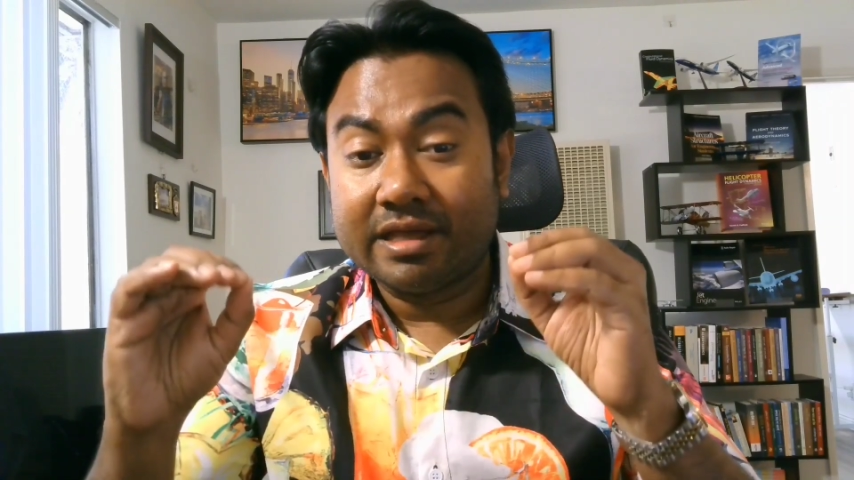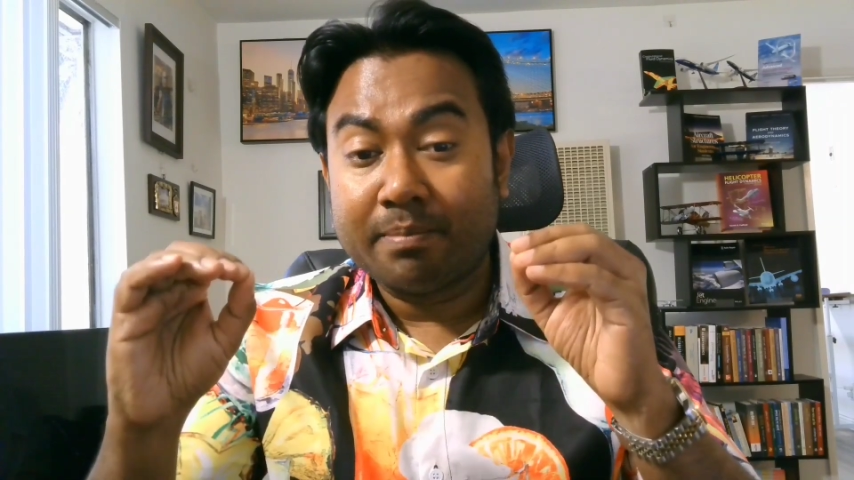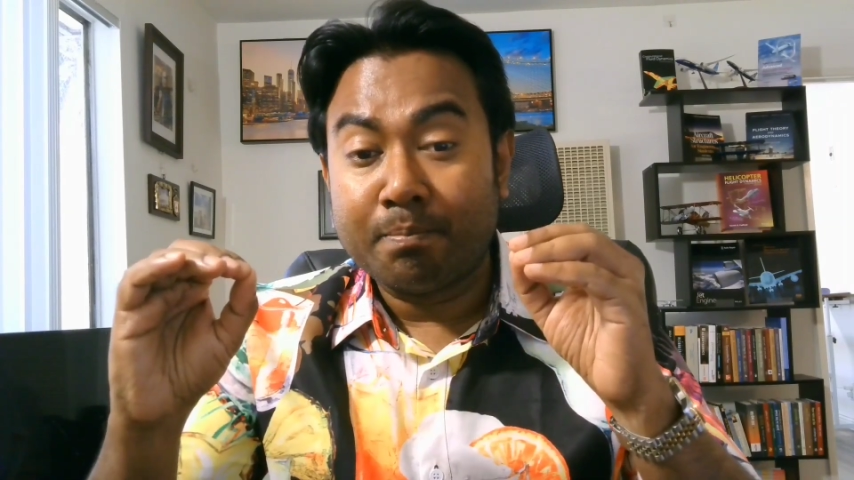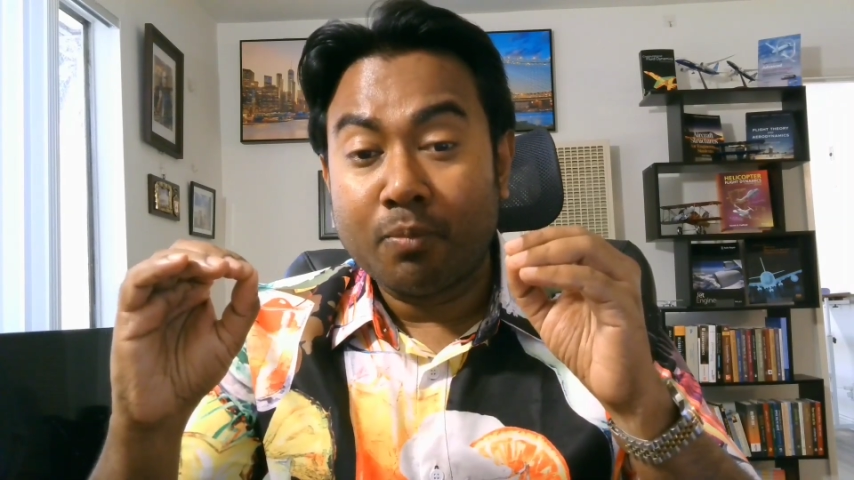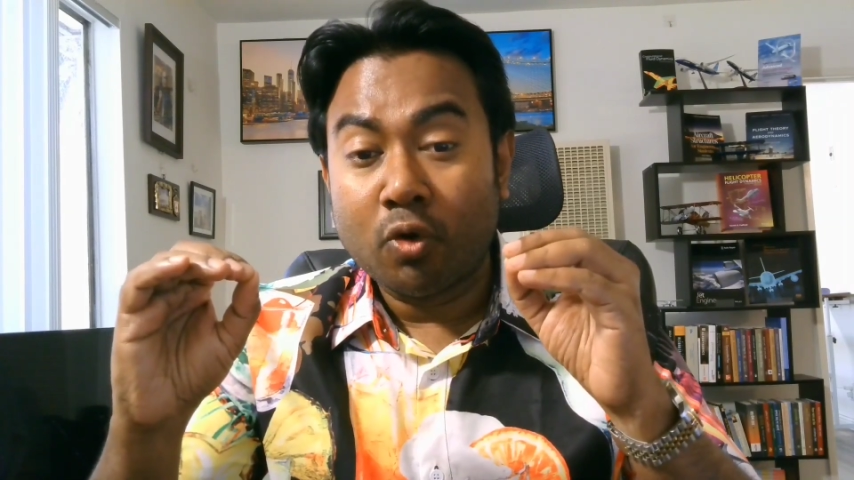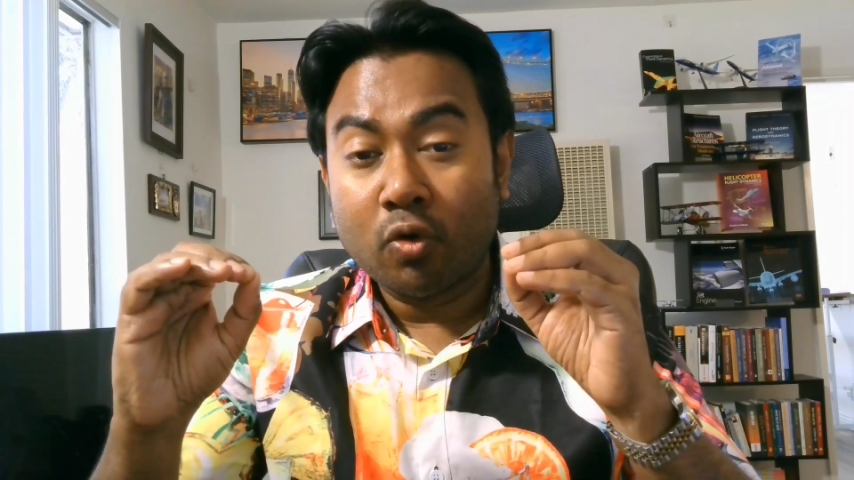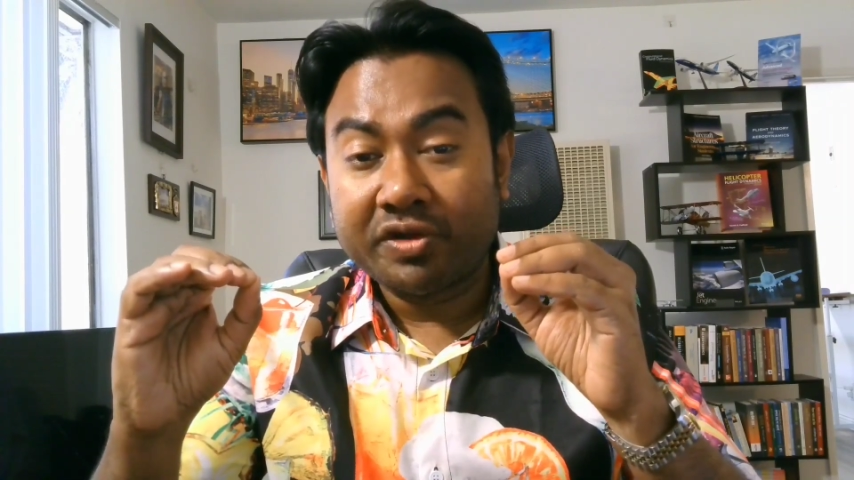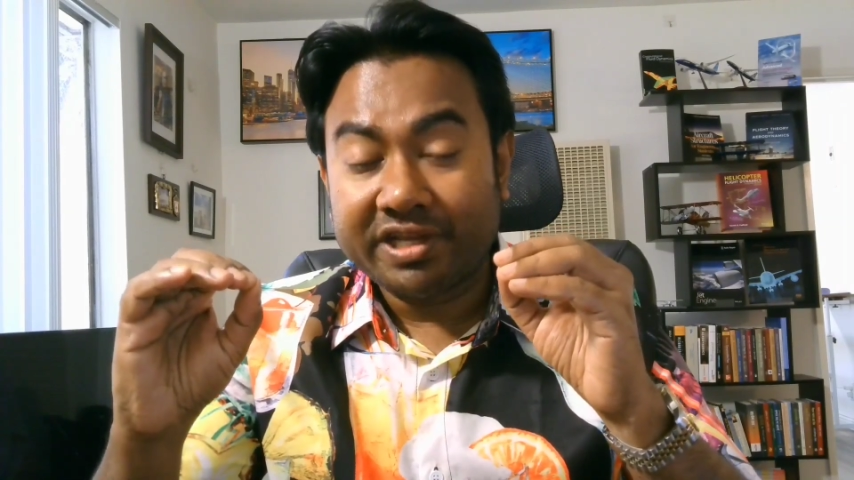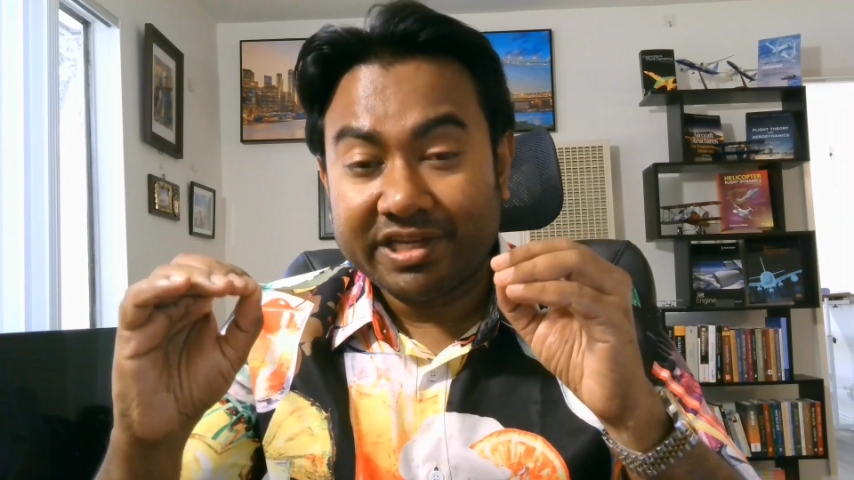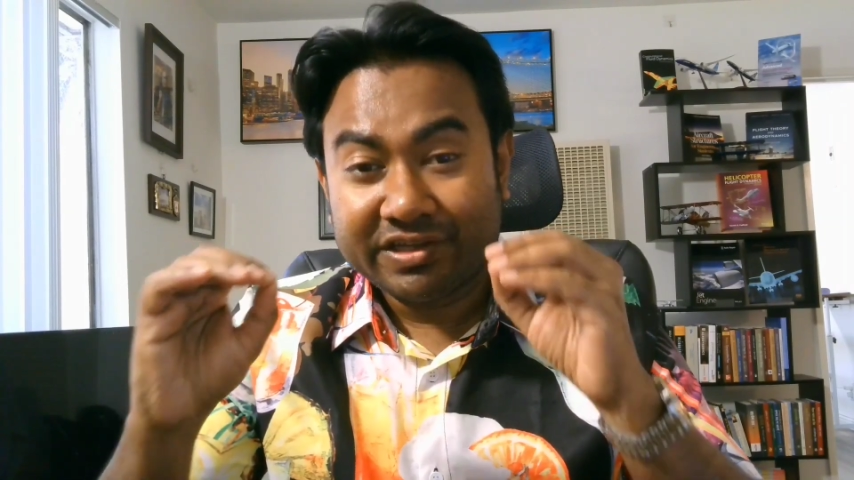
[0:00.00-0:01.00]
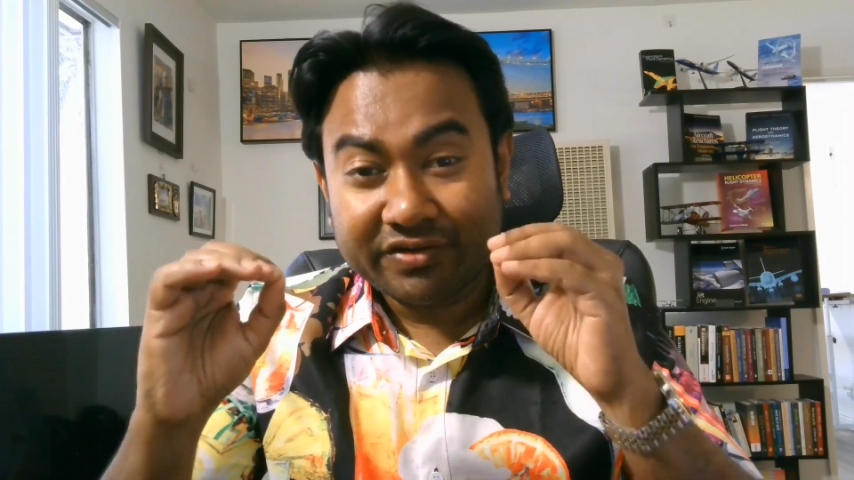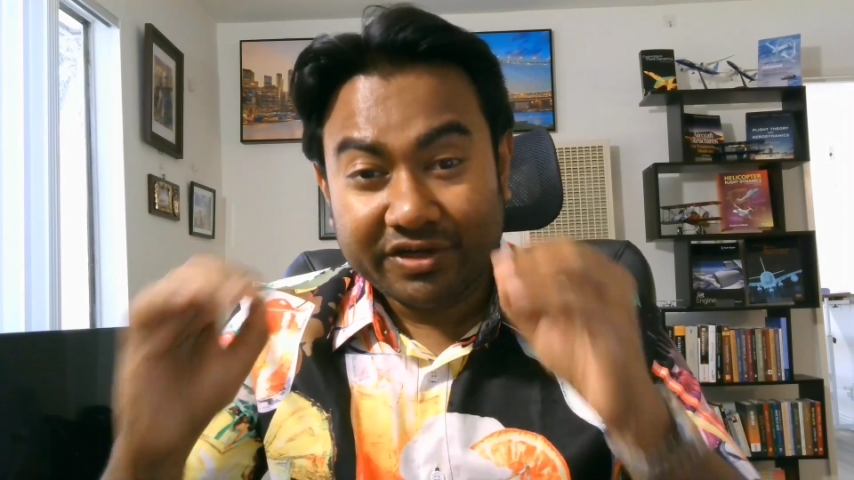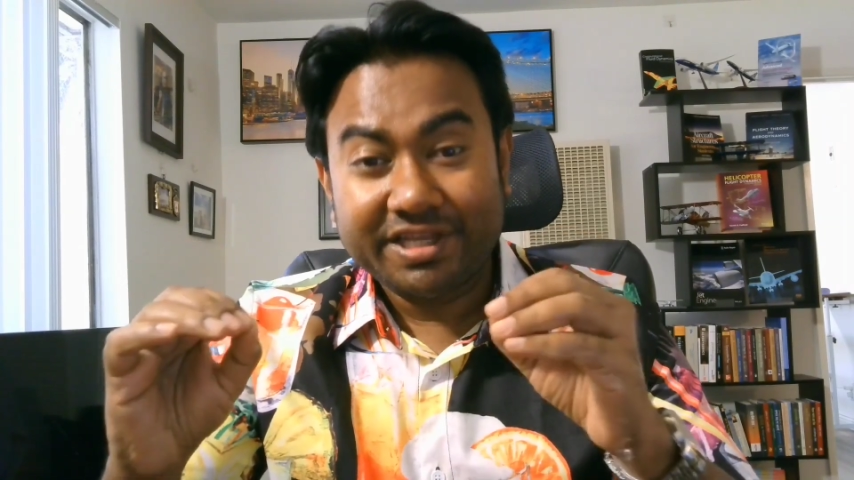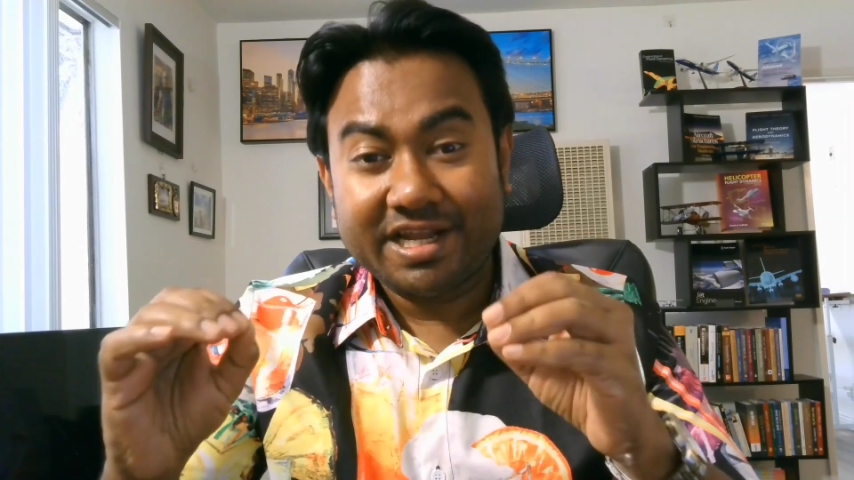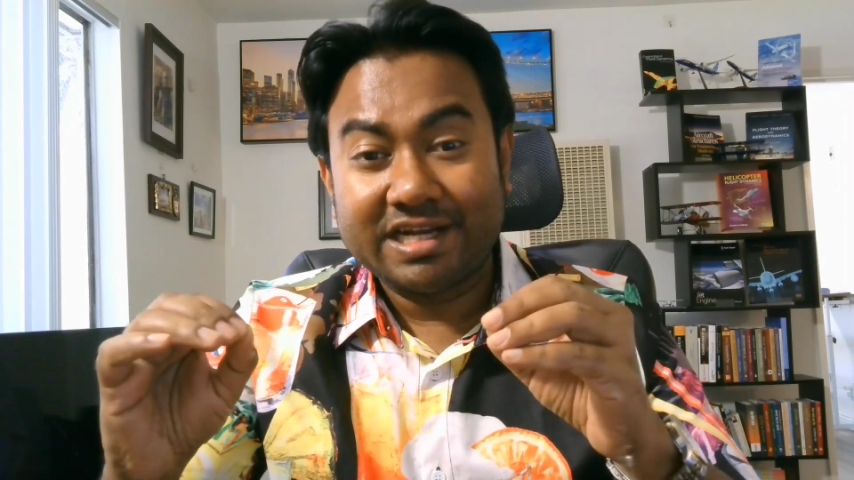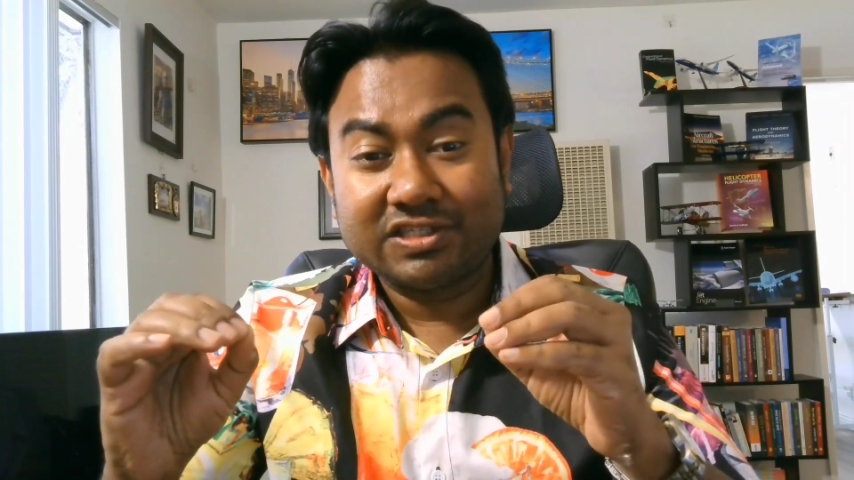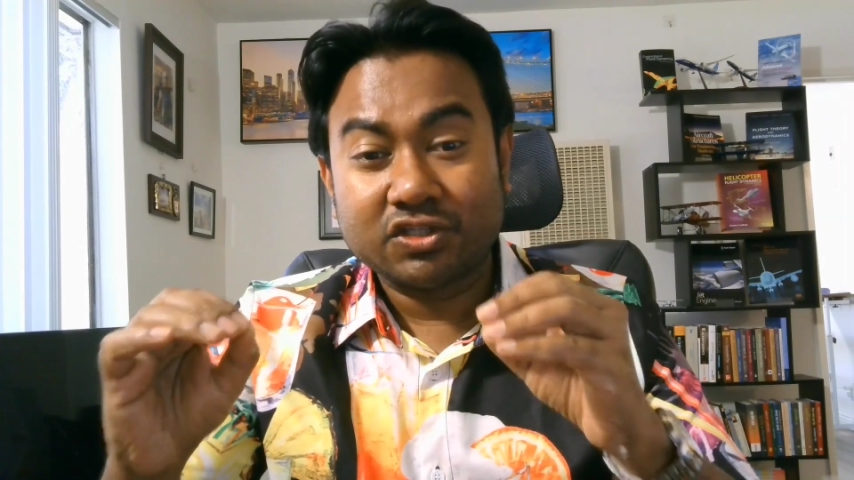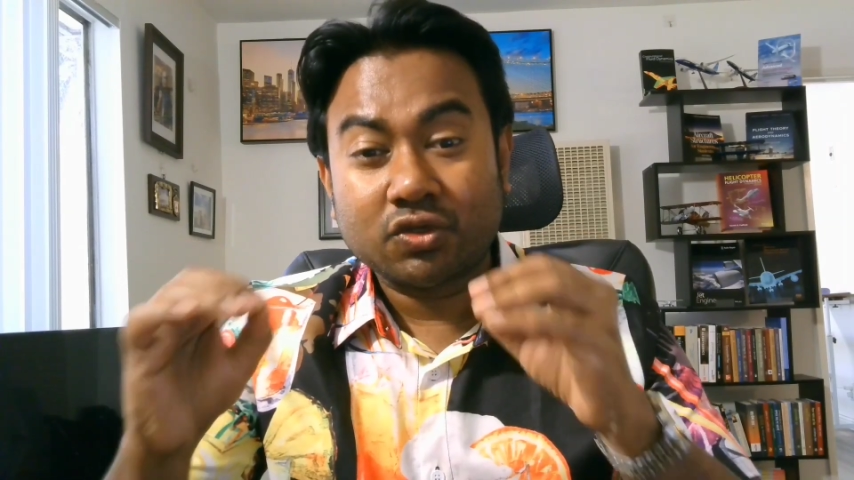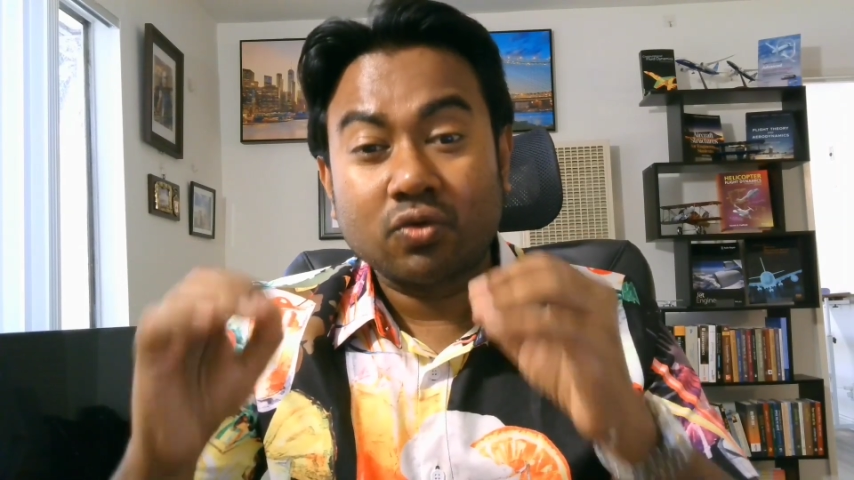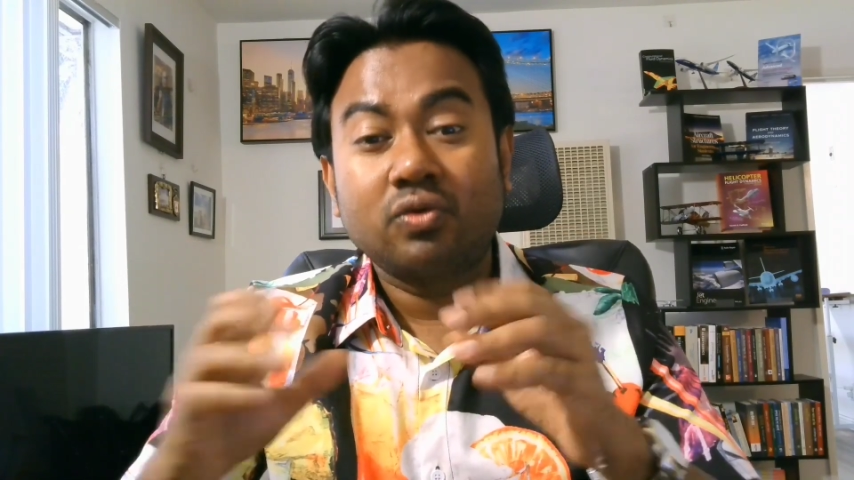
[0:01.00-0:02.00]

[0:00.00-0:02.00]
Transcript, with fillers: the more ingredients